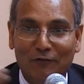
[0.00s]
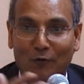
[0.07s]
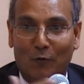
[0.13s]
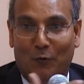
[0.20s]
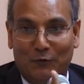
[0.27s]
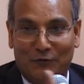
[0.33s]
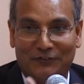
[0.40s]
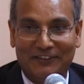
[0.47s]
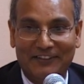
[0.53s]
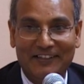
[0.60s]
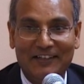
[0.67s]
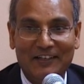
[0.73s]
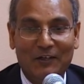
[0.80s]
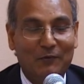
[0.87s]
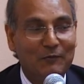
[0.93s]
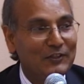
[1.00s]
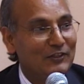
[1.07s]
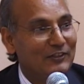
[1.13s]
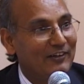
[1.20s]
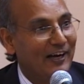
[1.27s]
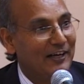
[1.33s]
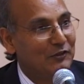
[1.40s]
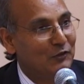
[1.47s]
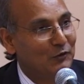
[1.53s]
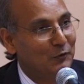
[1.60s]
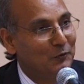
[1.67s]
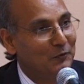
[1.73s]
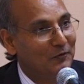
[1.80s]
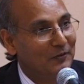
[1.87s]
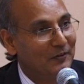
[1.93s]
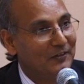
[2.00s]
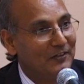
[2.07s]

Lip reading: force which tries to